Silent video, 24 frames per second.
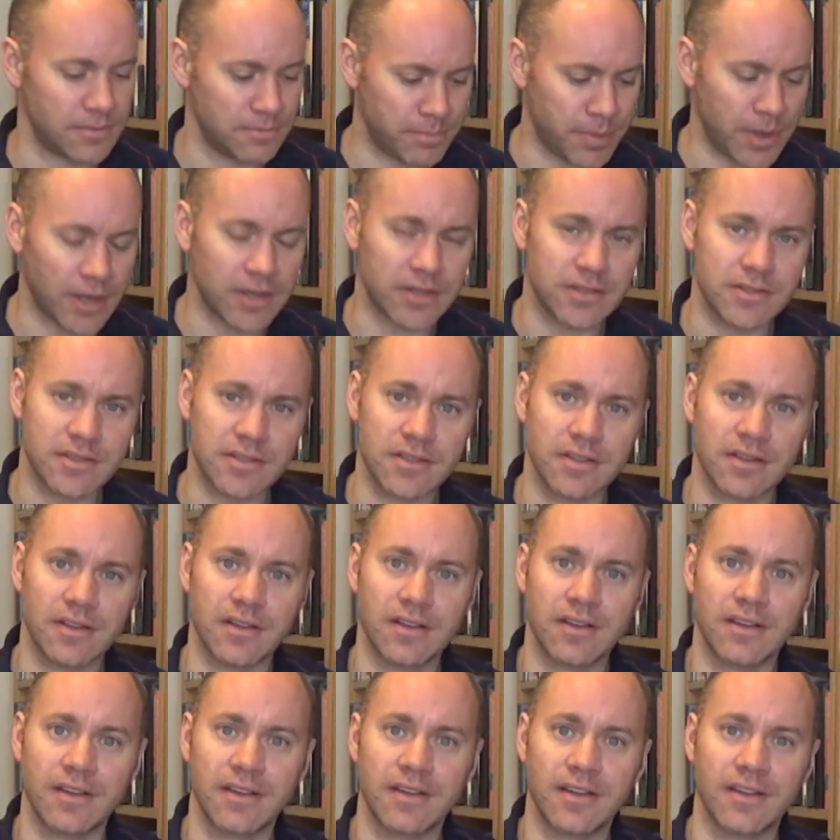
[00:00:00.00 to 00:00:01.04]
But
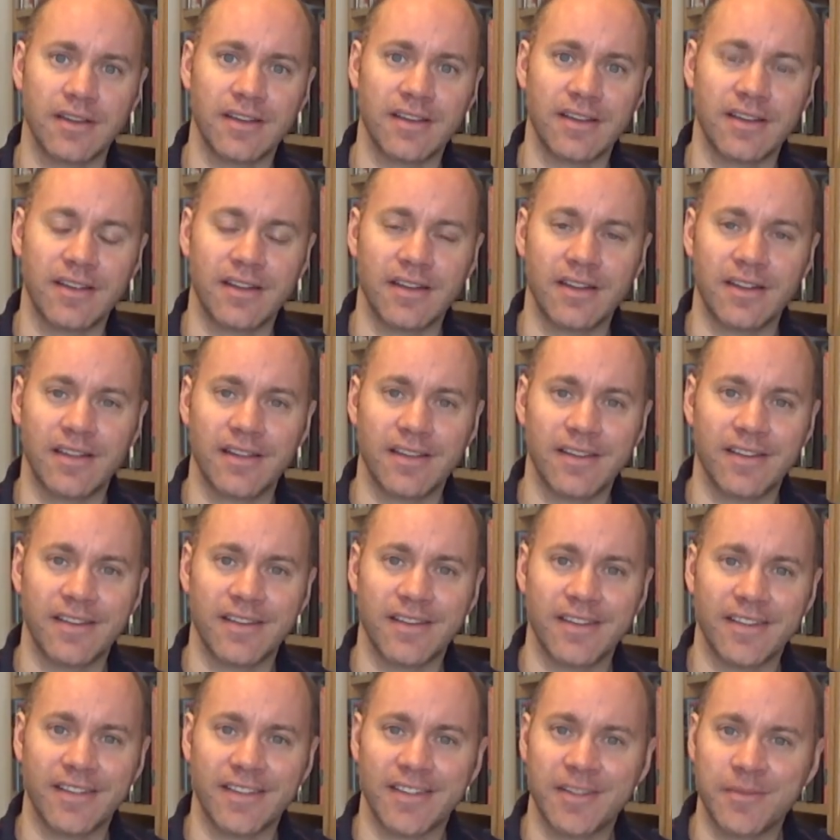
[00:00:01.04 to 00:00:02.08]

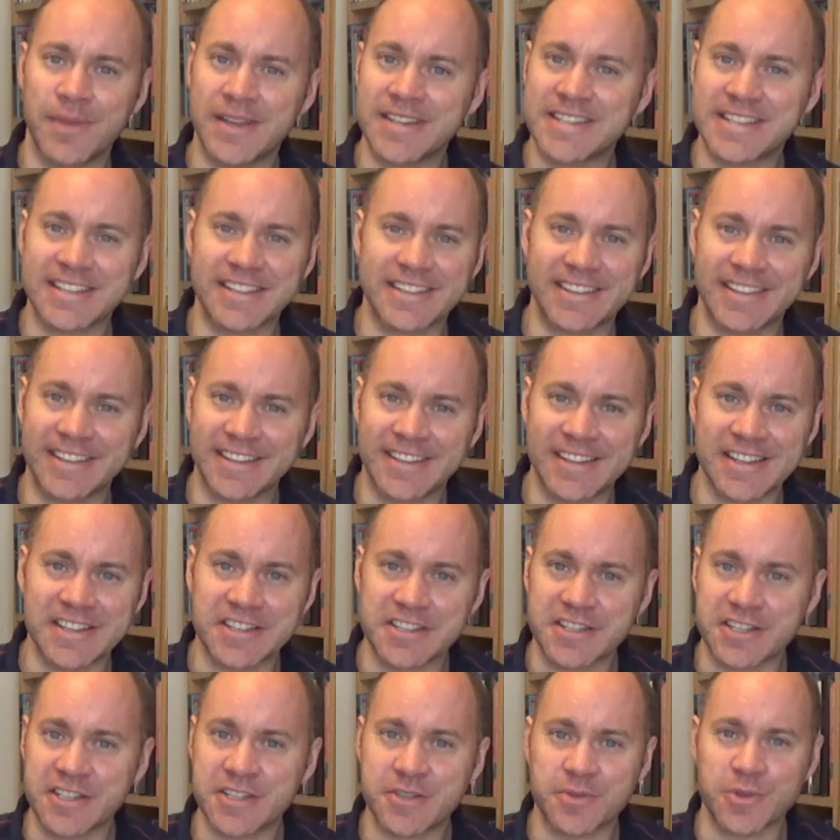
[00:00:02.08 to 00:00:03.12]
amazing thing is,
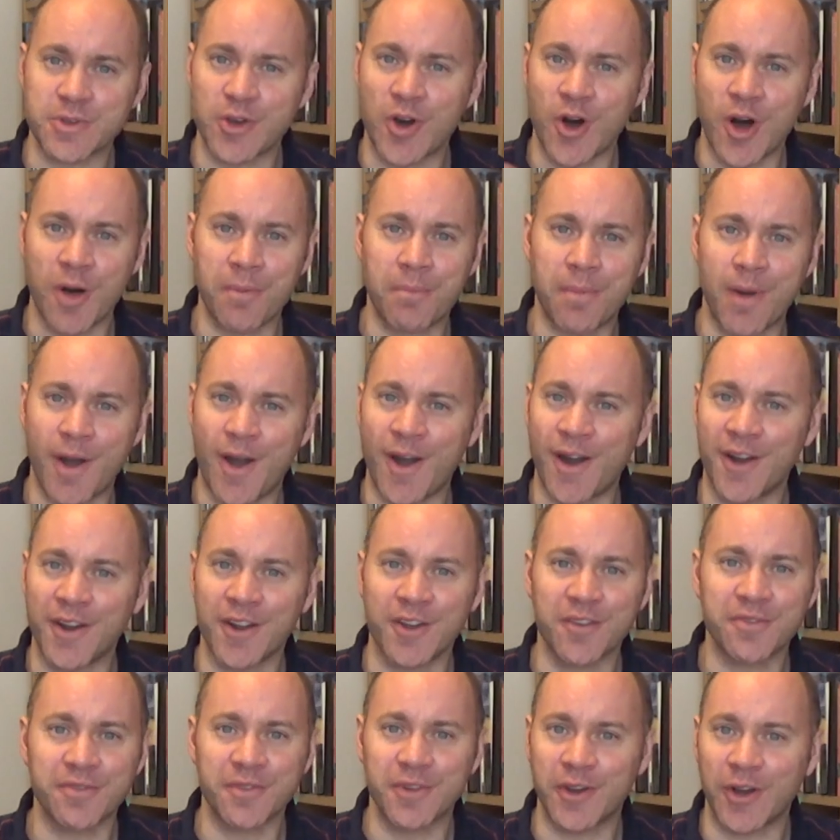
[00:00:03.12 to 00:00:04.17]
this was all part
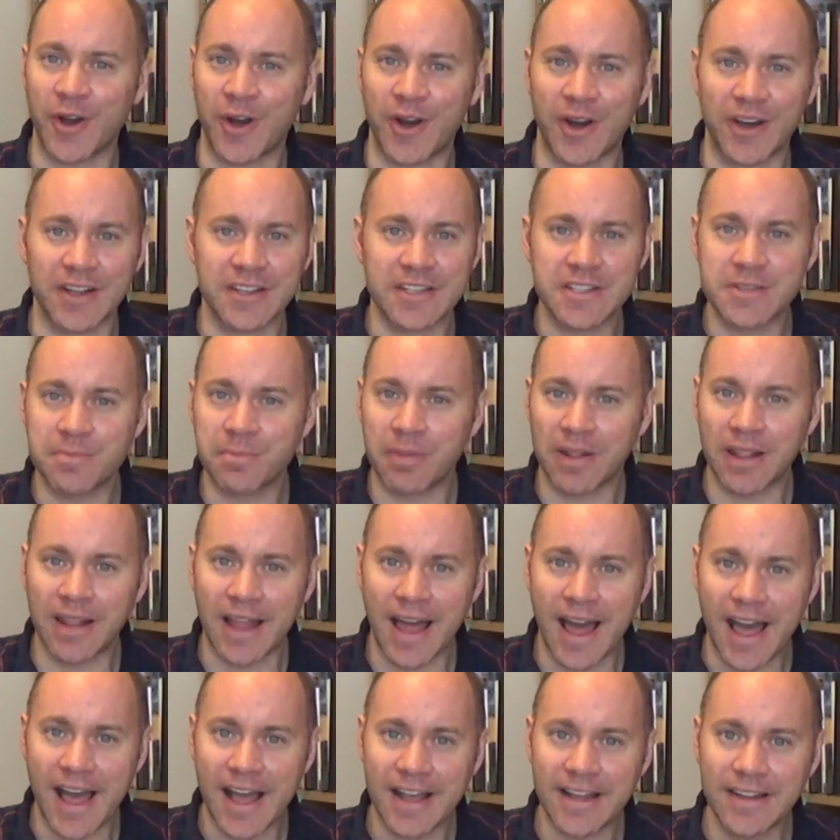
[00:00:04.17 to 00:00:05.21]
of God's
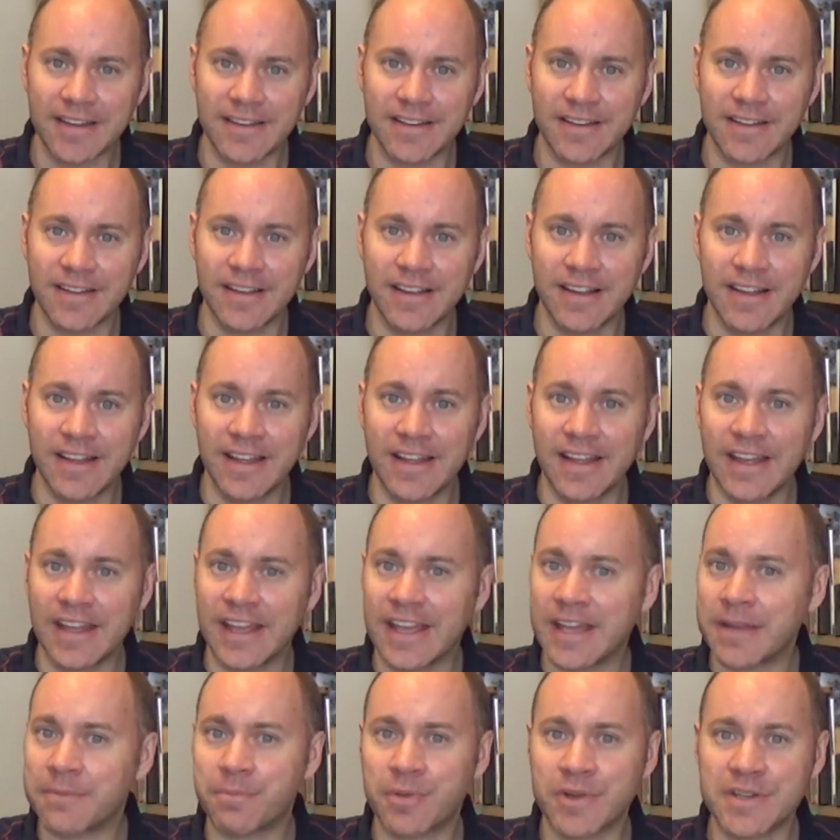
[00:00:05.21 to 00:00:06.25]
plan.
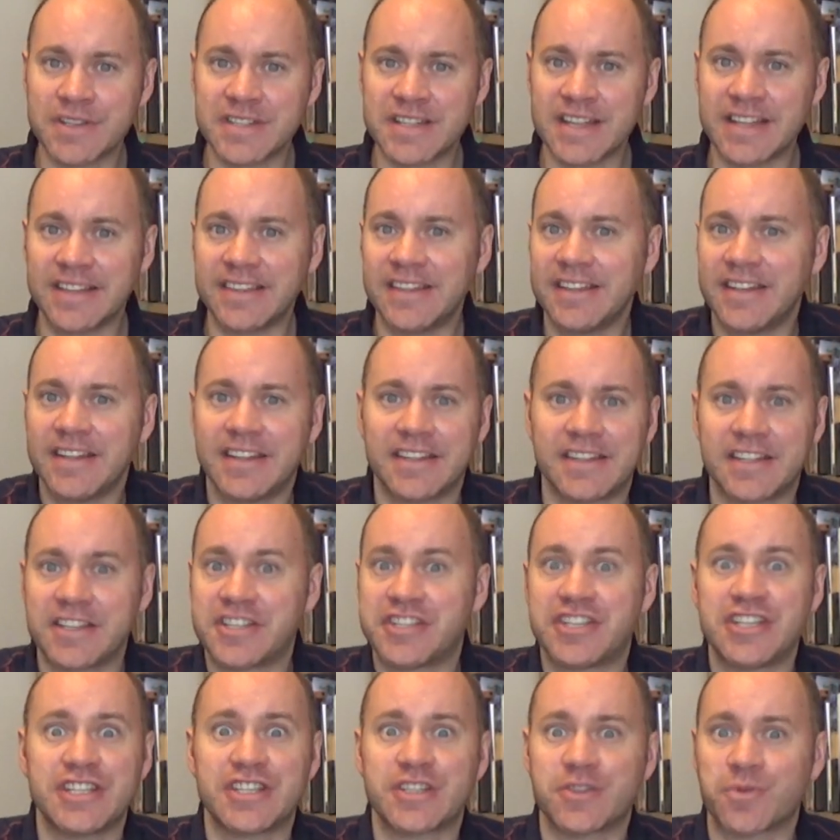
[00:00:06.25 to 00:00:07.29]
He had predicted it, that
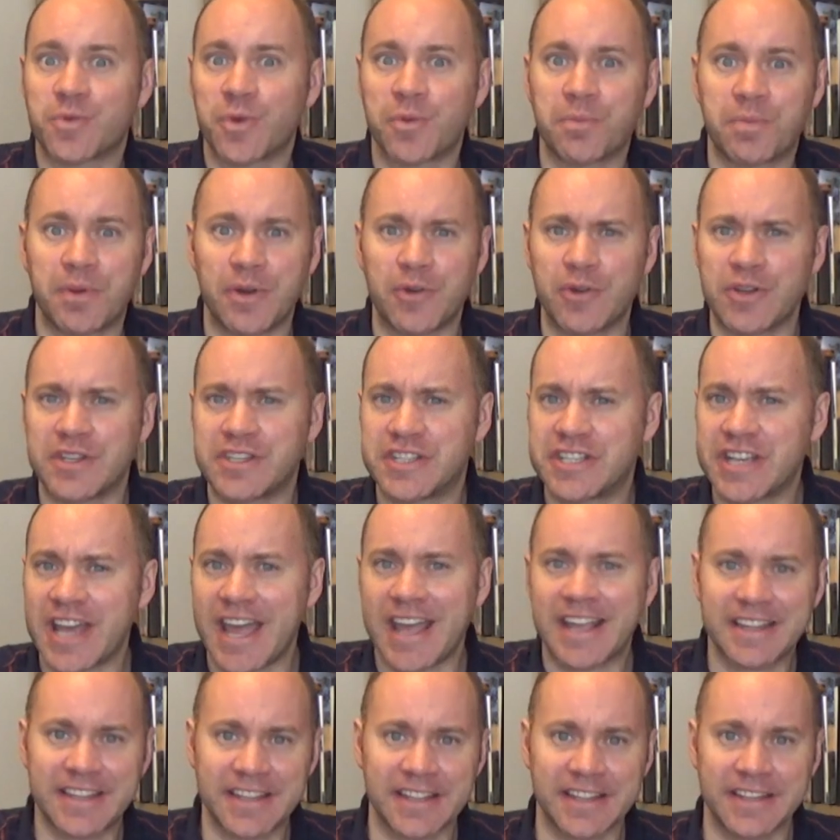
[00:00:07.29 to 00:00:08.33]
Jesus would be
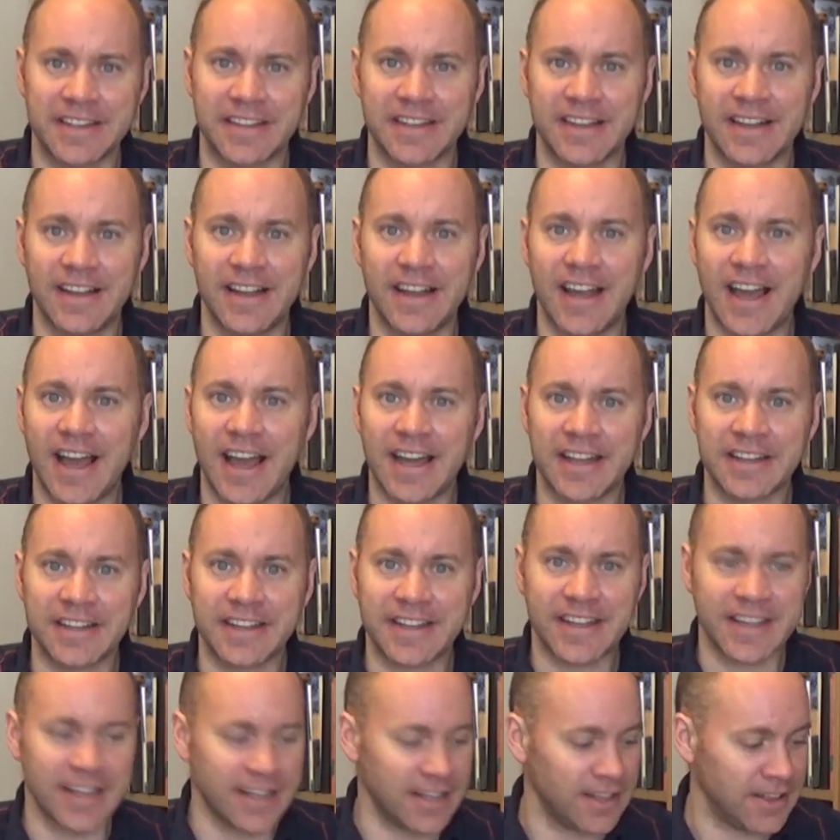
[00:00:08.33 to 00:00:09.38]
rejected and
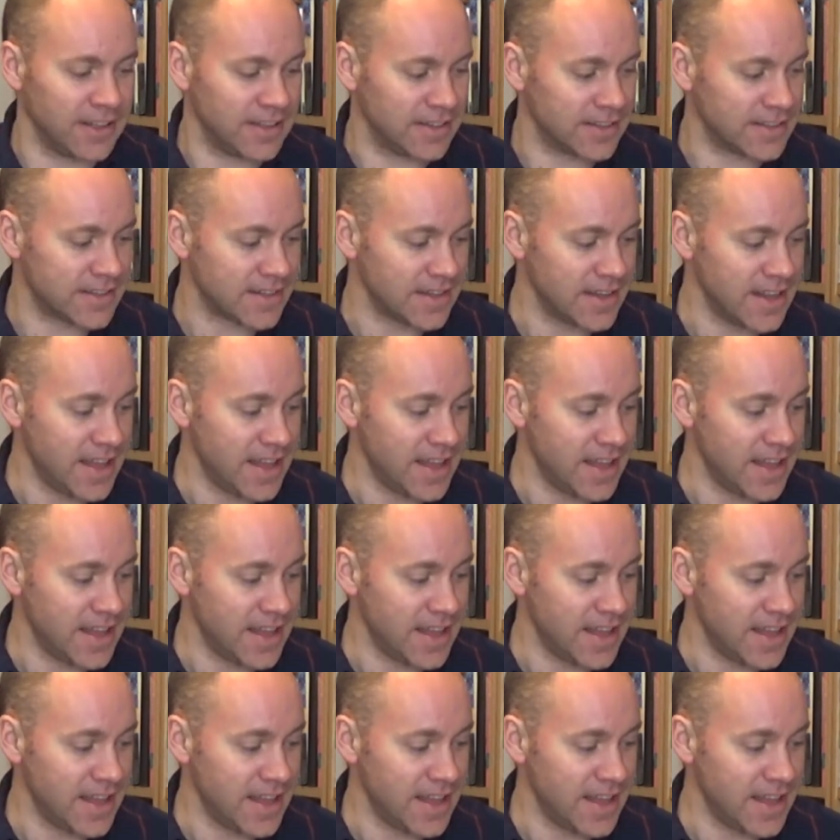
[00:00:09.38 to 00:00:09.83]
killed.